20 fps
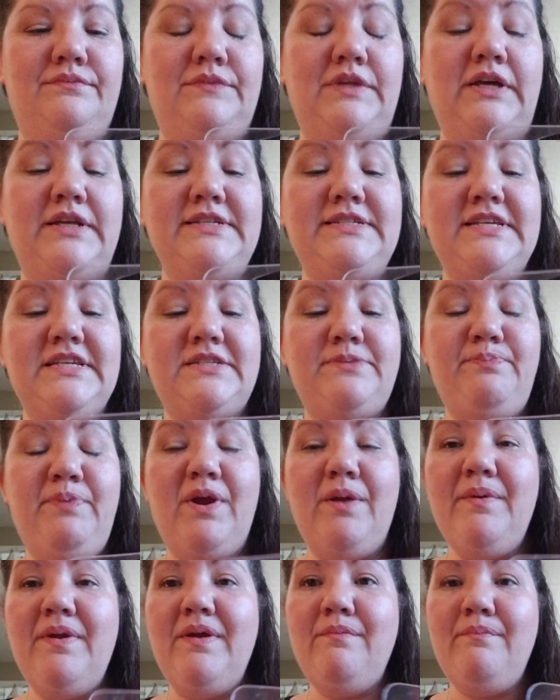It says
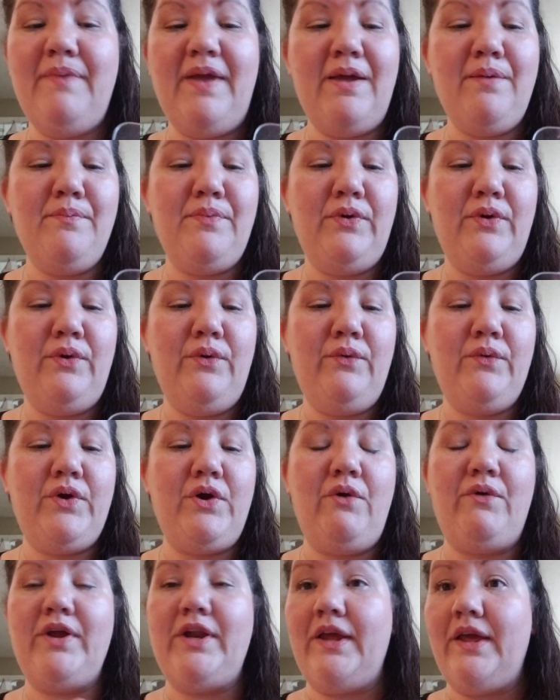spearmint, bamboo,
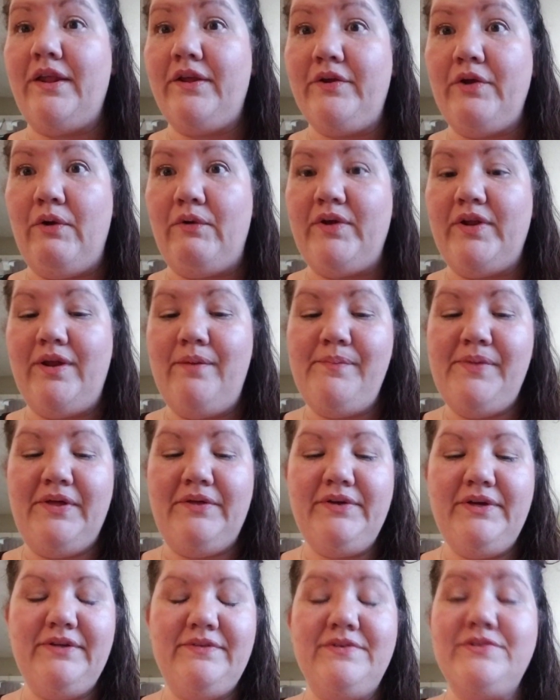coconut, and coconut
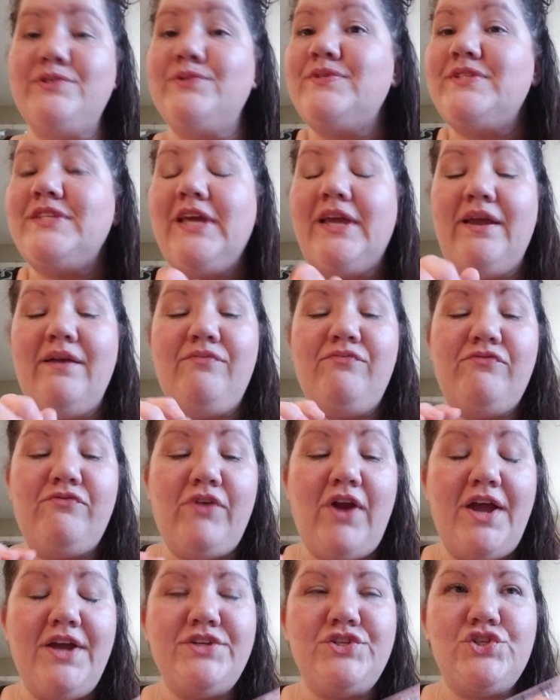milk. This was like a
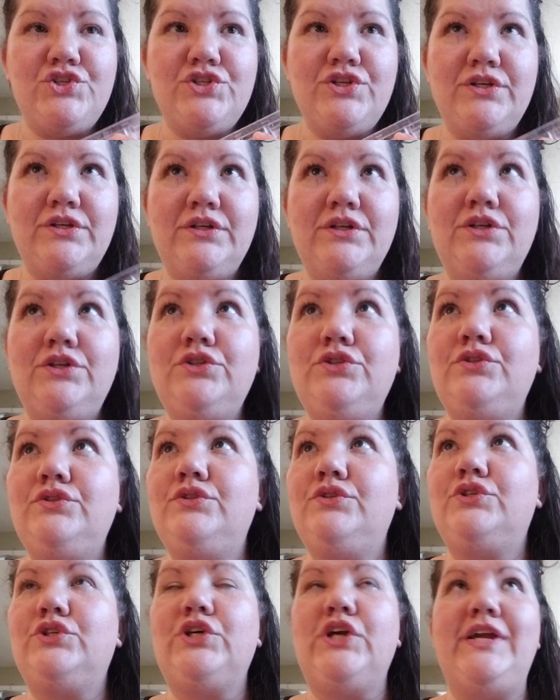fresh,
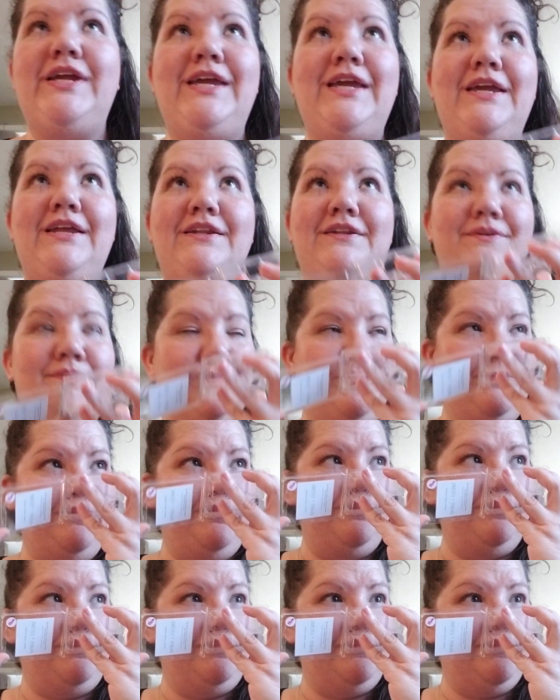green,
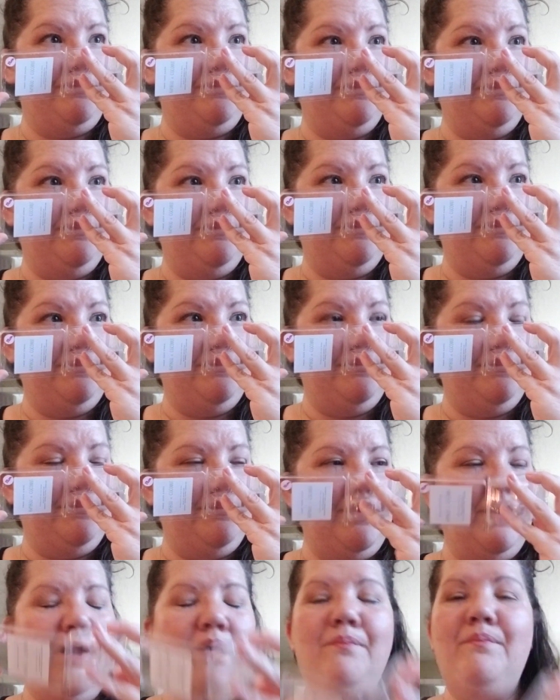
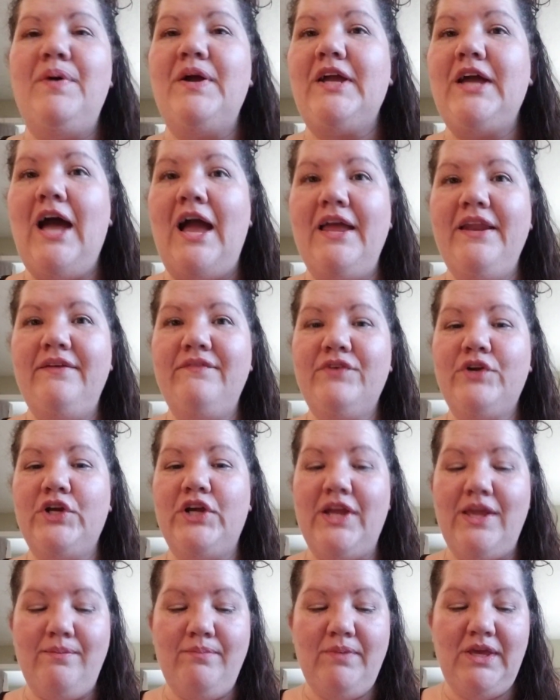but kind of
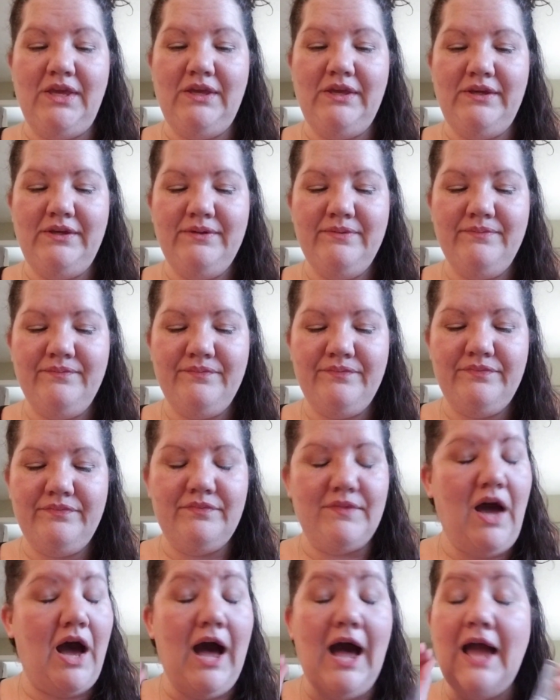creamy.
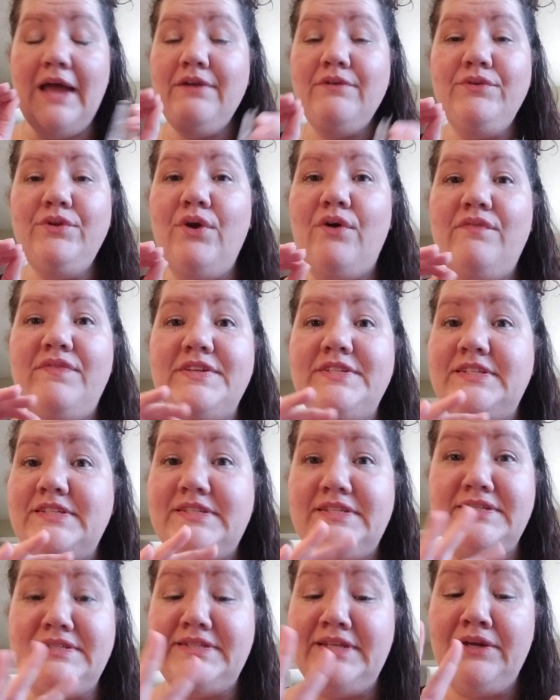I don't know if this is
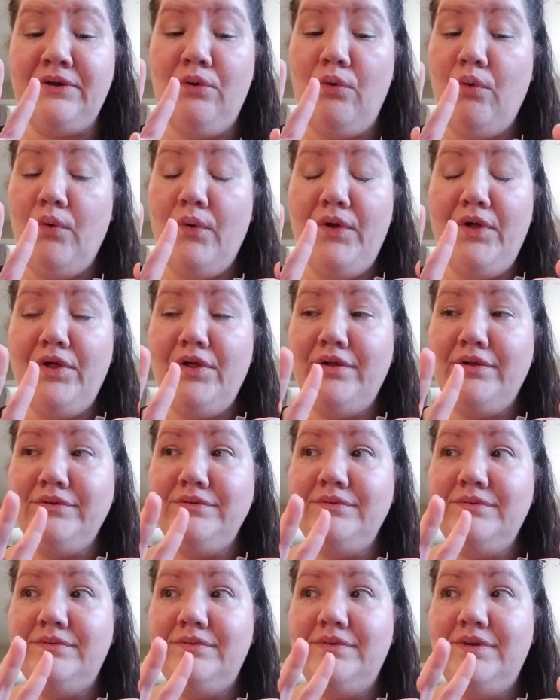a single oil,
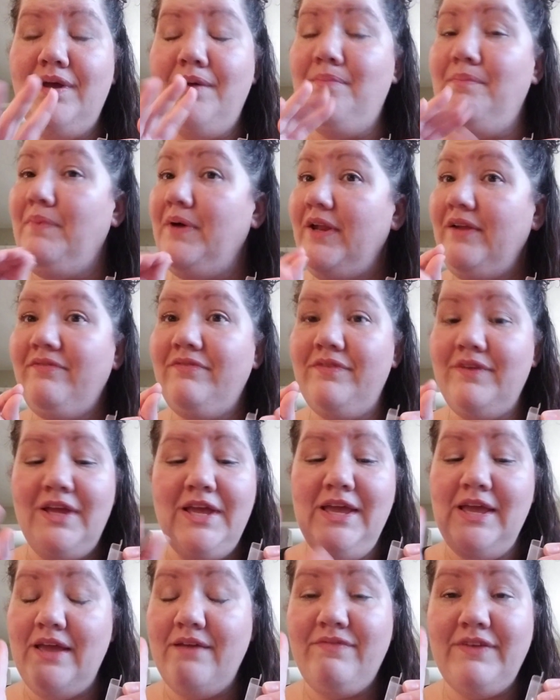but if
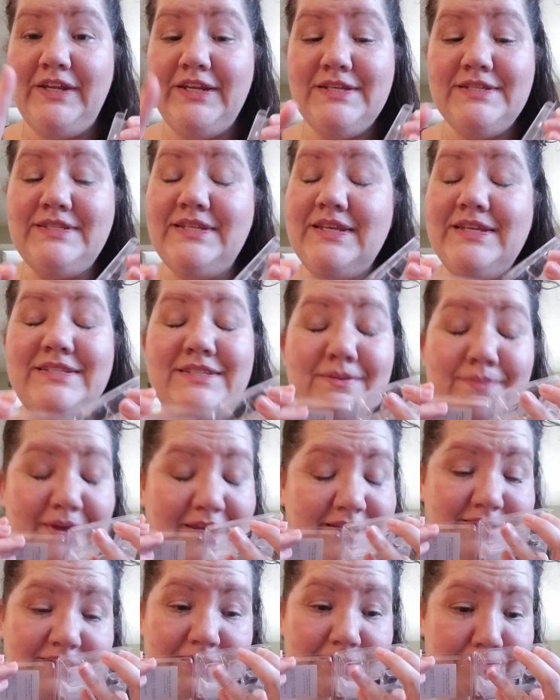it is, it's
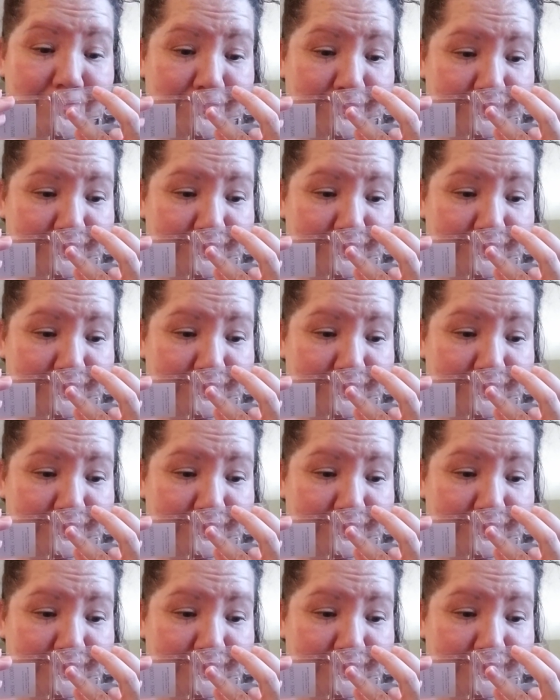amazing.